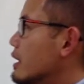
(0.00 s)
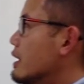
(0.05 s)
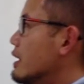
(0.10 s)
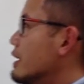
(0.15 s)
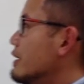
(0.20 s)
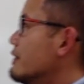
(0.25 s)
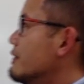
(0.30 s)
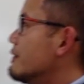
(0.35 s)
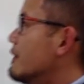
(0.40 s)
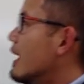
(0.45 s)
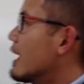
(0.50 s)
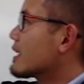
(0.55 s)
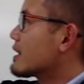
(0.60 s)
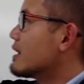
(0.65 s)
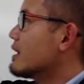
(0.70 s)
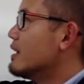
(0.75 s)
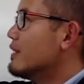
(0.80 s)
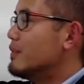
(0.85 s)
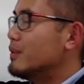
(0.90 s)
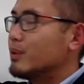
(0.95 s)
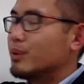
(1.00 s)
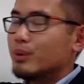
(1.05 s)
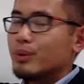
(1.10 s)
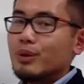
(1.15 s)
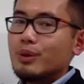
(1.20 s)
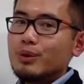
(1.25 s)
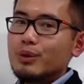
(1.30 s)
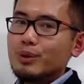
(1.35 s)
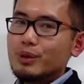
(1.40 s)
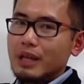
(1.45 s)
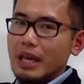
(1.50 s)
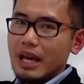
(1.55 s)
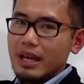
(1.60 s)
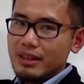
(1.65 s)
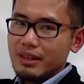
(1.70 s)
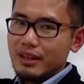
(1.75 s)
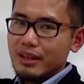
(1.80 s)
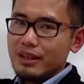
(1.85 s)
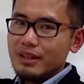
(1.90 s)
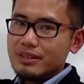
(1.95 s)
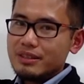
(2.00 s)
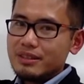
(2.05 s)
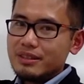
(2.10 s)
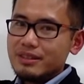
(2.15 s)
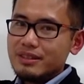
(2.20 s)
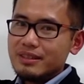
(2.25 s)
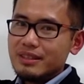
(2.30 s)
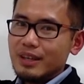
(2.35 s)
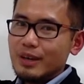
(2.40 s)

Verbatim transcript: In fact, if you look at this,